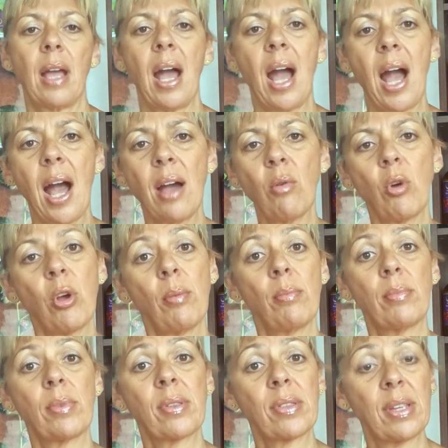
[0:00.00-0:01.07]

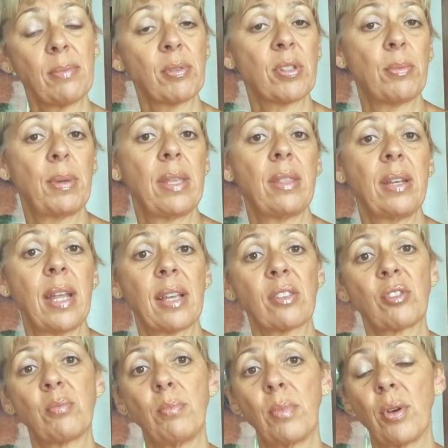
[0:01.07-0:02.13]
heartworm seems to be the
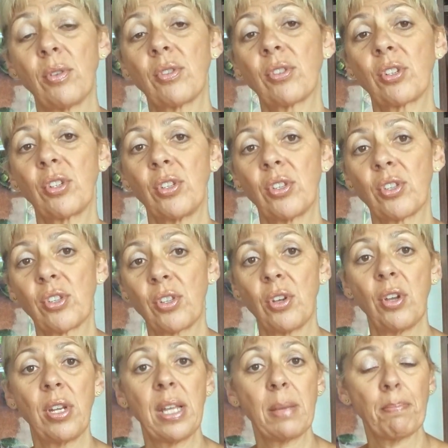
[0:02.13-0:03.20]
next most
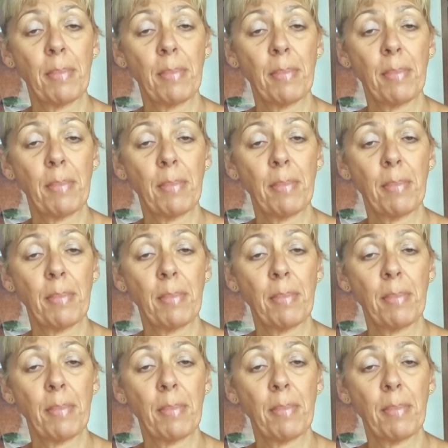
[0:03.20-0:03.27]
concerning